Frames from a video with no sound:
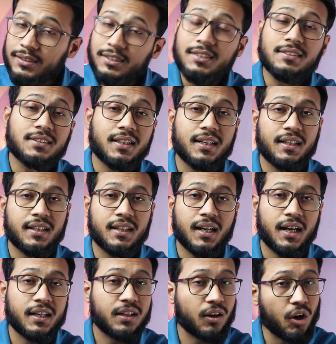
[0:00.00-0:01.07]
This credit
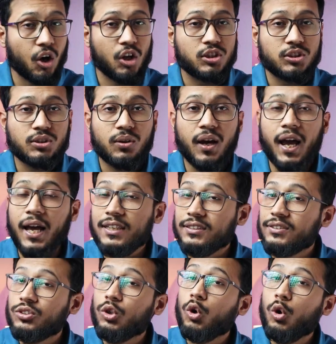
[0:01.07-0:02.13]
card also
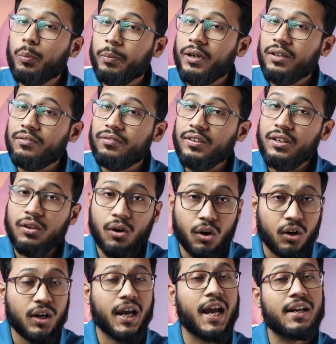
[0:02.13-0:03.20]
has no opening fee
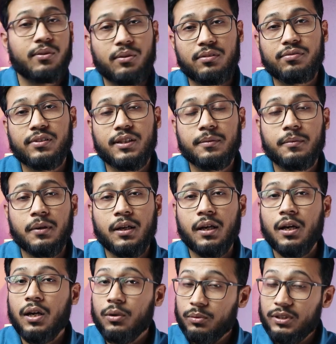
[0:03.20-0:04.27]
or annual fee.
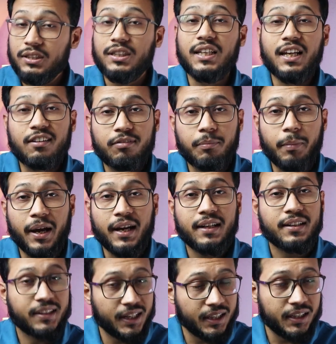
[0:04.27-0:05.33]
With the TF
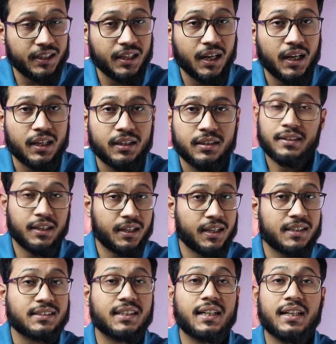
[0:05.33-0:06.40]
Bank credit card, there
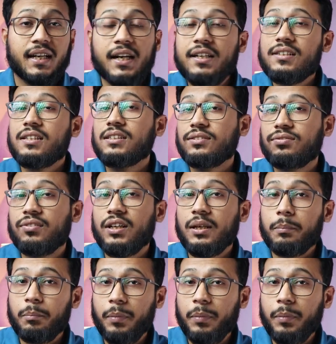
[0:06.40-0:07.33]
is an interest-free